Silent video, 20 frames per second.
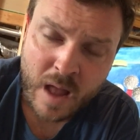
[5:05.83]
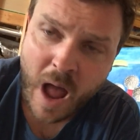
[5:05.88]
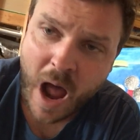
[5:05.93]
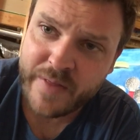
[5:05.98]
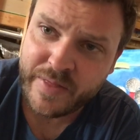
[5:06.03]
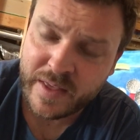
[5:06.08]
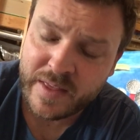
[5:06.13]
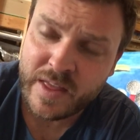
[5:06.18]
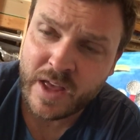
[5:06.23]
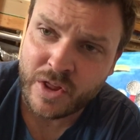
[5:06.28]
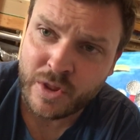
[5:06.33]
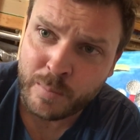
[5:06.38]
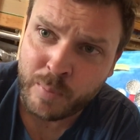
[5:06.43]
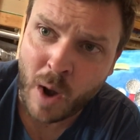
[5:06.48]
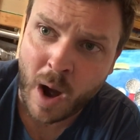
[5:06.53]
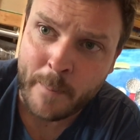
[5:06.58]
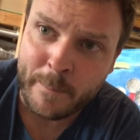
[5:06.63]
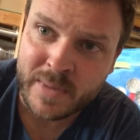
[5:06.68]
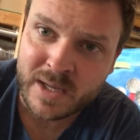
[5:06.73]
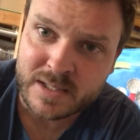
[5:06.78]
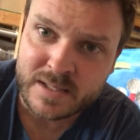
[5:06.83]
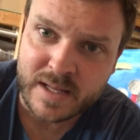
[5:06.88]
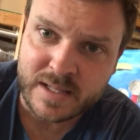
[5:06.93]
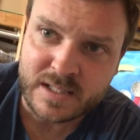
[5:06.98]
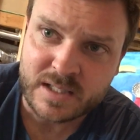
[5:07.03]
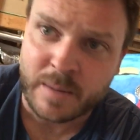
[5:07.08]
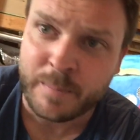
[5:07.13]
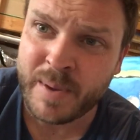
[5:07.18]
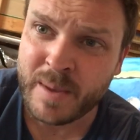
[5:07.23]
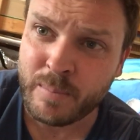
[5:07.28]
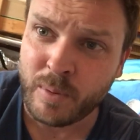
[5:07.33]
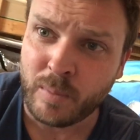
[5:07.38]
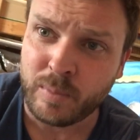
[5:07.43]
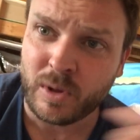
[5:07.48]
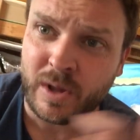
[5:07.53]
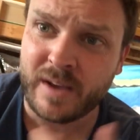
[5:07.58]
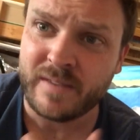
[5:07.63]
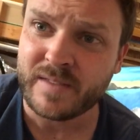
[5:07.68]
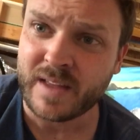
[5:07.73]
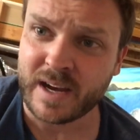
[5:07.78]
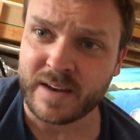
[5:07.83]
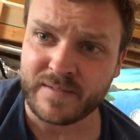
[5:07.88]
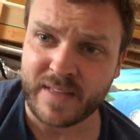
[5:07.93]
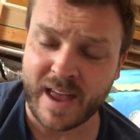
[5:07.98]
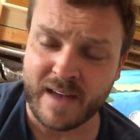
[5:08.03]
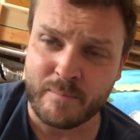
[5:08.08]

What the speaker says: I think the other problem is that some people believe that if they